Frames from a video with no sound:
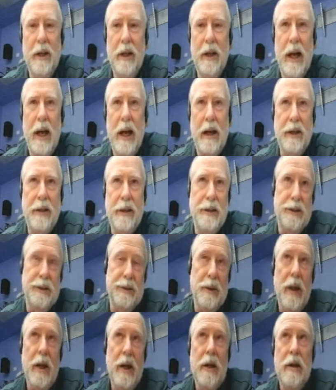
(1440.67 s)
as
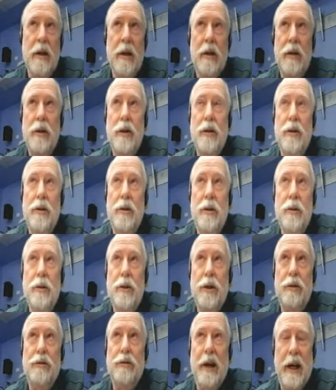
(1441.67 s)
to do the
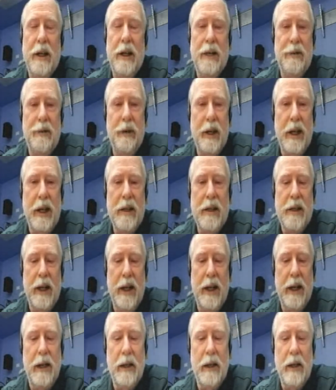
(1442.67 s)
transfer can take
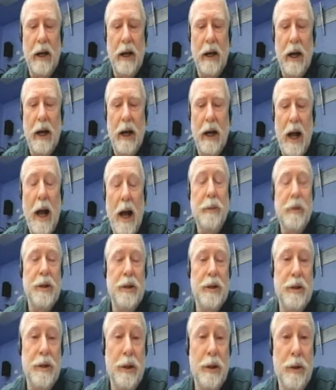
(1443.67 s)
up to
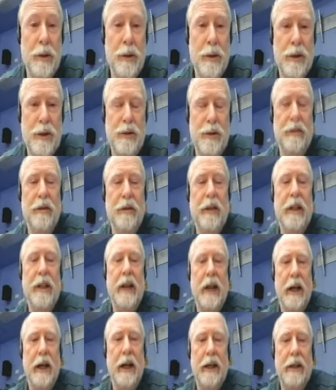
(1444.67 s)
two to three
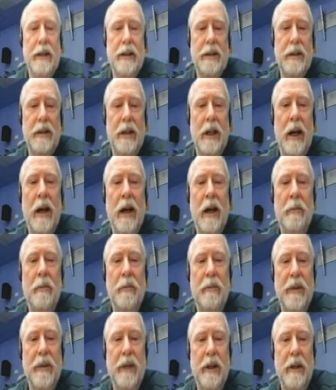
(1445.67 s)
days. Um,
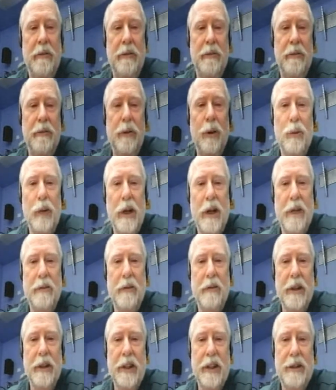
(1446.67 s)
if for whatever
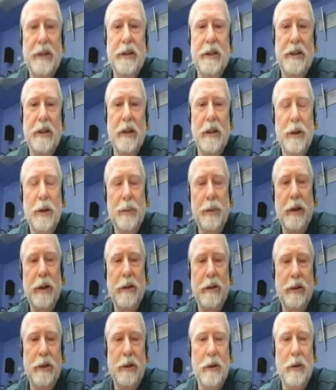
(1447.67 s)
reason it's a little bit on the
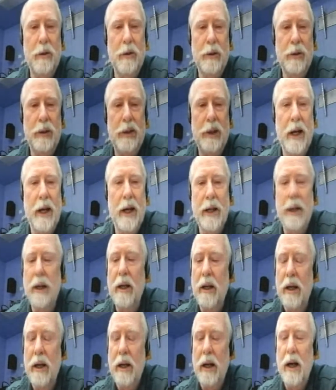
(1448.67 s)
slow side,
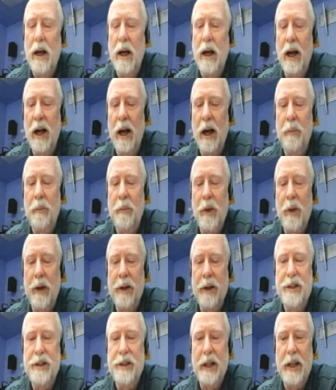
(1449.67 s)
um, on
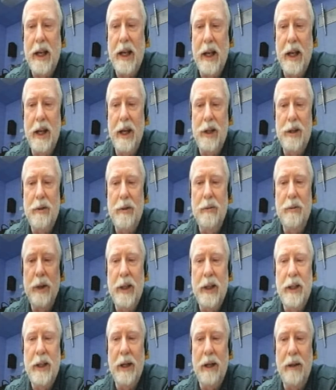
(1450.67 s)
this occasion we
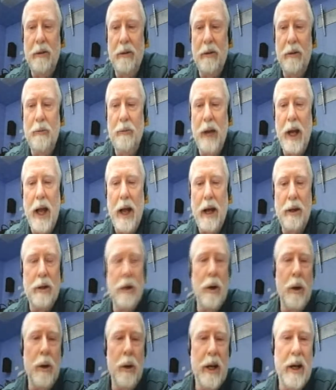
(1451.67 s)
uh, we had no
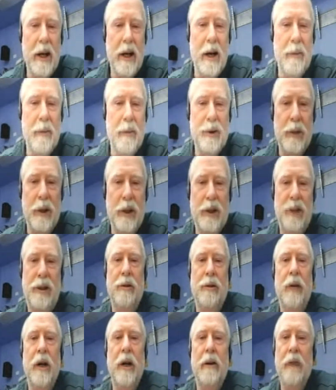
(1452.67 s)
hiccups
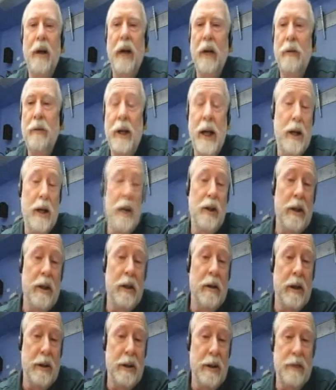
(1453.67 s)
whatsoever, and we actually
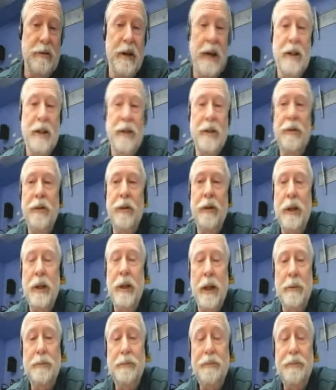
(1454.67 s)
got the transfer done